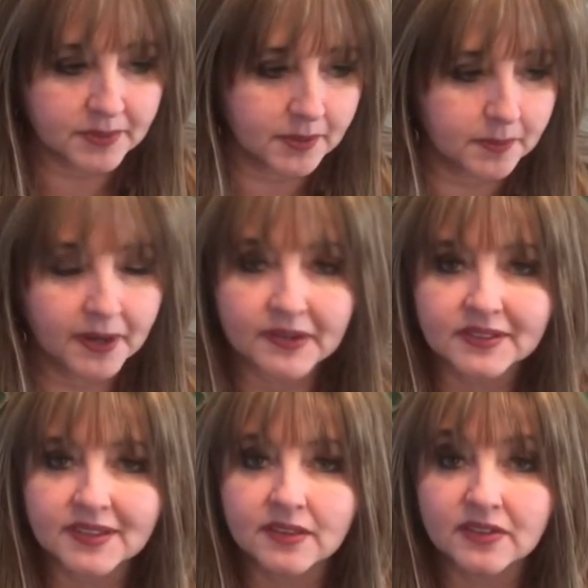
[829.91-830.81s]
but
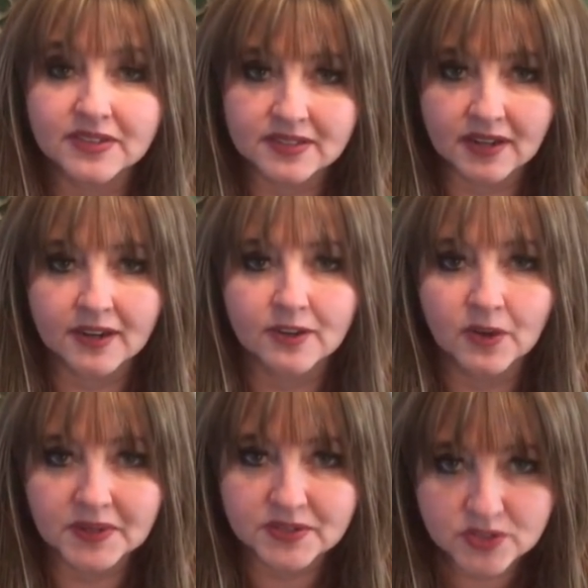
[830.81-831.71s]
apparently there is not
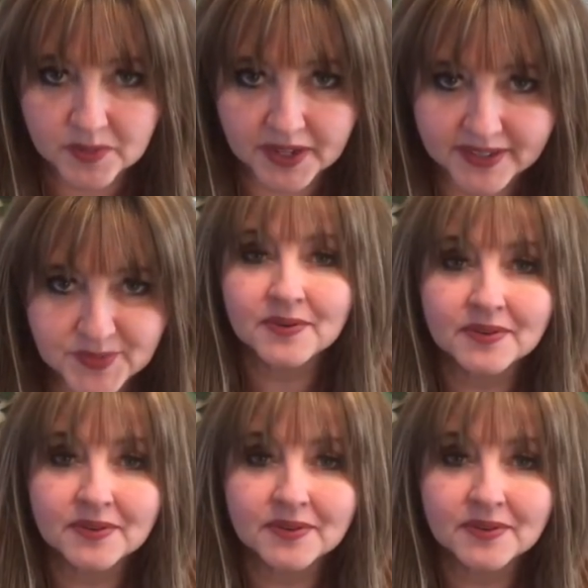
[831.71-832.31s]
going to be.